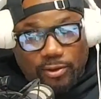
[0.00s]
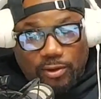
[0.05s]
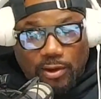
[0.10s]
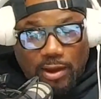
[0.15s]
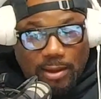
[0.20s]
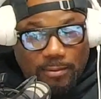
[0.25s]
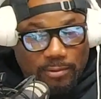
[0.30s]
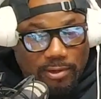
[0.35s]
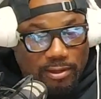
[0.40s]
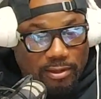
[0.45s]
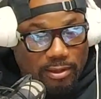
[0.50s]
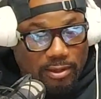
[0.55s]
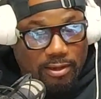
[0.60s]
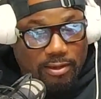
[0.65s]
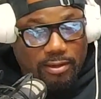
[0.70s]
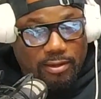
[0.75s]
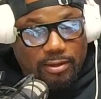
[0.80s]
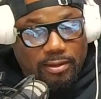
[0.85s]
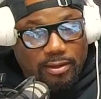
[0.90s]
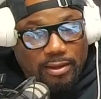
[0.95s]
I would have
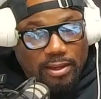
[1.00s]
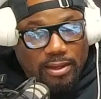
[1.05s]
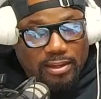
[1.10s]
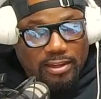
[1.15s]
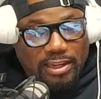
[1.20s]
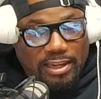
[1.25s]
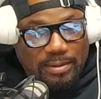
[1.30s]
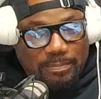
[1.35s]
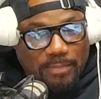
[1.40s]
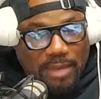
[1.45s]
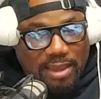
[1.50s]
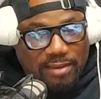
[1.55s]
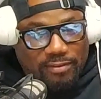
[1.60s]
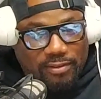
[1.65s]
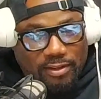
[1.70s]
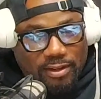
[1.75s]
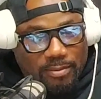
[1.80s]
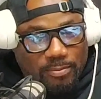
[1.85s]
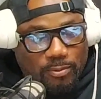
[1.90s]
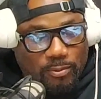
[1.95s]
loved to keep
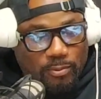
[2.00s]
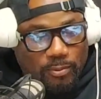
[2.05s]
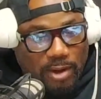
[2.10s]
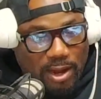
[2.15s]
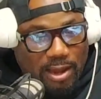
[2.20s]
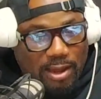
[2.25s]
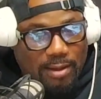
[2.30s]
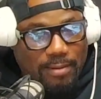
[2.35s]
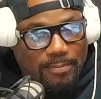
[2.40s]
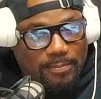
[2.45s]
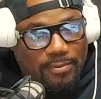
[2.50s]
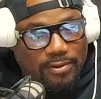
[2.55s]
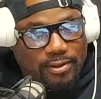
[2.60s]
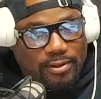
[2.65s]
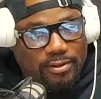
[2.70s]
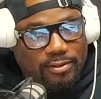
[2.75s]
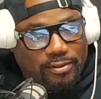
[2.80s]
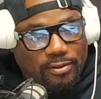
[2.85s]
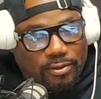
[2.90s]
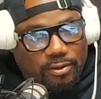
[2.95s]
matching up with Rob,
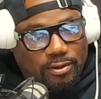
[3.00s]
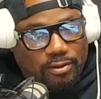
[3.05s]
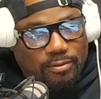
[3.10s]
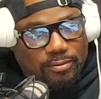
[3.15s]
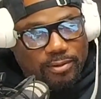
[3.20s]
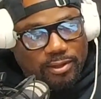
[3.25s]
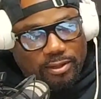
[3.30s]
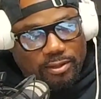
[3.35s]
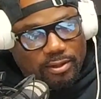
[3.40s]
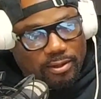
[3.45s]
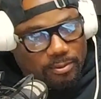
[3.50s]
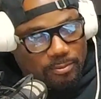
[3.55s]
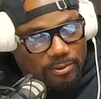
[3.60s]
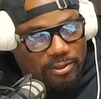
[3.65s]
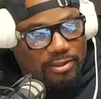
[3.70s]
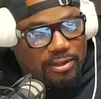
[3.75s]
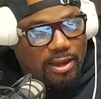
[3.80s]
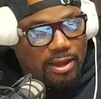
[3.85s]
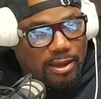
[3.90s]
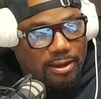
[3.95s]
but he
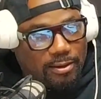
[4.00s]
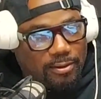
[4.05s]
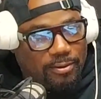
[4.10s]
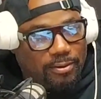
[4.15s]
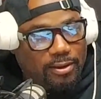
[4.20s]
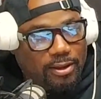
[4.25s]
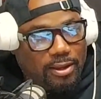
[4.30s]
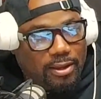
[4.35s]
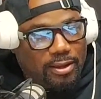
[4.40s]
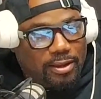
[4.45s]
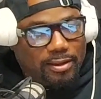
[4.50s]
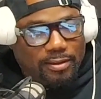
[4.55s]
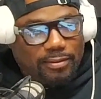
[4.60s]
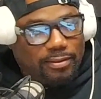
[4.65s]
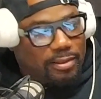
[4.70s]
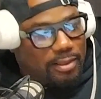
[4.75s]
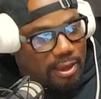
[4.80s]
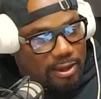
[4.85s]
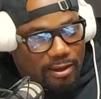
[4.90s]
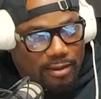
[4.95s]
retired. He,
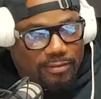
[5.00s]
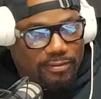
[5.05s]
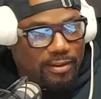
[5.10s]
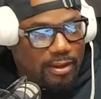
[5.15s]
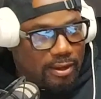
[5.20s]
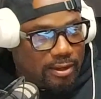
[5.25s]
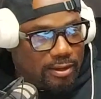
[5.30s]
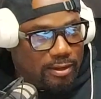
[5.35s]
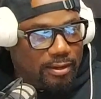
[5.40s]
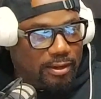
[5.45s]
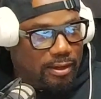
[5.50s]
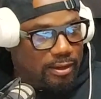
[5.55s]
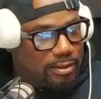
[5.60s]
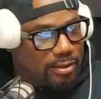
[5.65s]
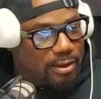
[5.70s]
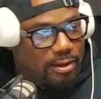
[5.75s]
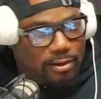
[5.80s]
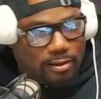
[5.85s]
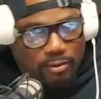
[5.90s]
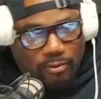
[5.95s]
like I said, he
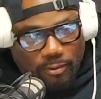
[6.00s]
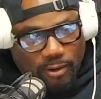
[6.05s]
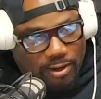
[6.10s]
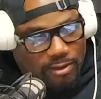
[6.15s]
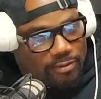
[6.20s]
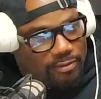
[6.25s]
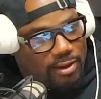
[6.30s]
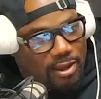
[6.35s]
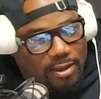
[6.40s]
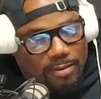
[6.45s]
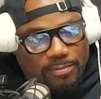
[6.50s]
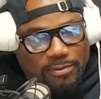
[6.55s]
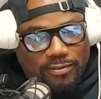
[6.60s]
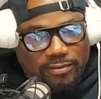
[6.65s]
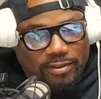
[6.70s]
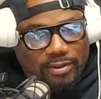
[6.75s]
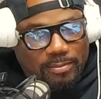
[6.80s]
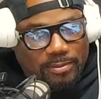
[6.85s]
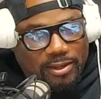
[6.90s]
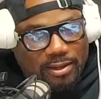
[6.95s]
done a great job at
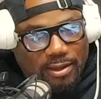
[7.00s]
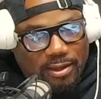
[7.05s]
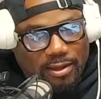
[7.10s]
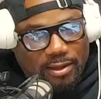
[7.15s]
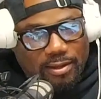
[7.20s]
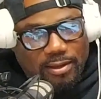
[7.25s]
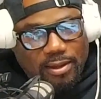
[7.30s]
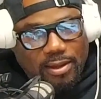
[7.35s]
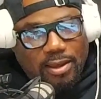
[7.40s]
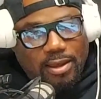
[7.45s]
Simeon.